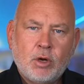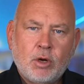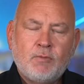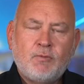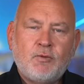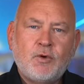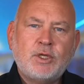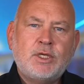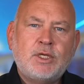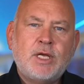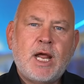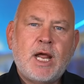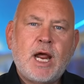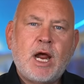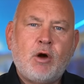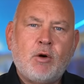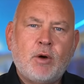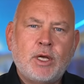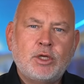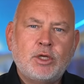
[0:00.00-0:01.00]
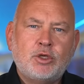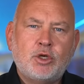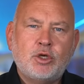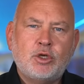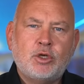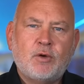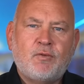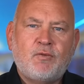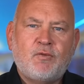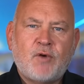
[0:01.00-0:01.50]
for daring to
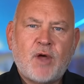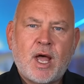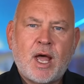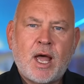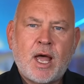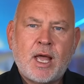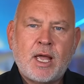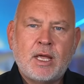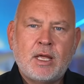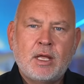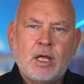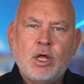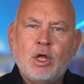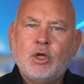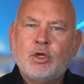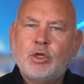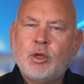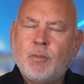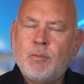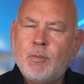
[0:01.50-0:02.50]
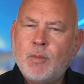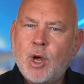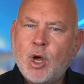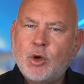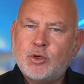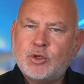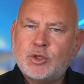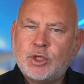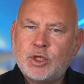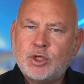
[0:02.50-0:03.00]
defy the
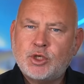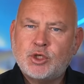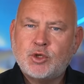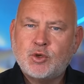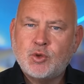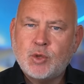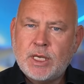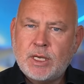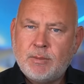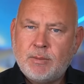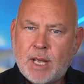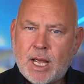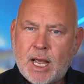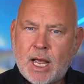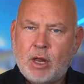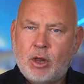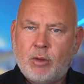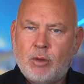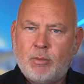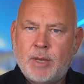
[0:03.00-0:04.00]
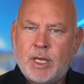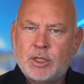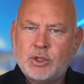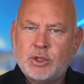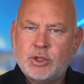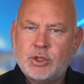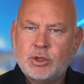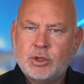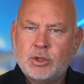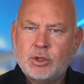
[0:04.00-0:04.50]
most extreme
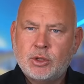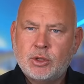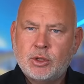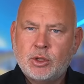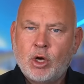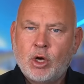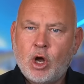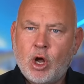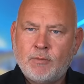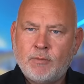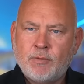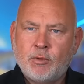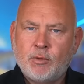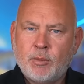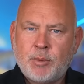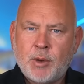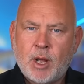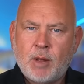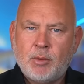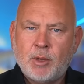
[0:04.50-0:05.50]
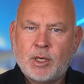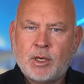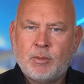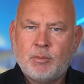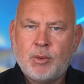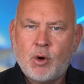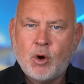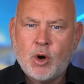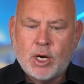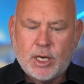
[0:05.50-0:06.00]
elements of the Republican
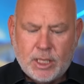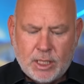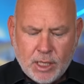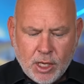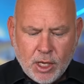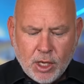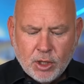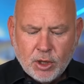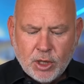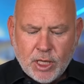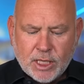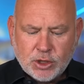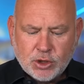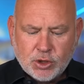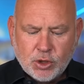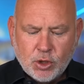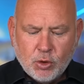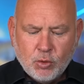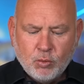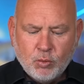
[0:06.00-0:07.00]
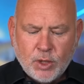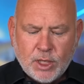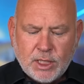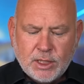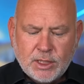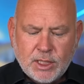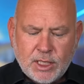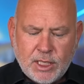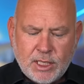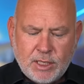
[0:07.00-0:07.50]
Party. Let's read
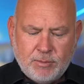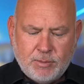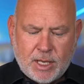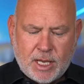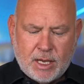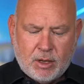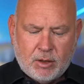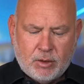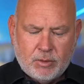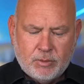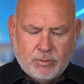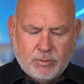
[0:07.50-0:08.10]
the email.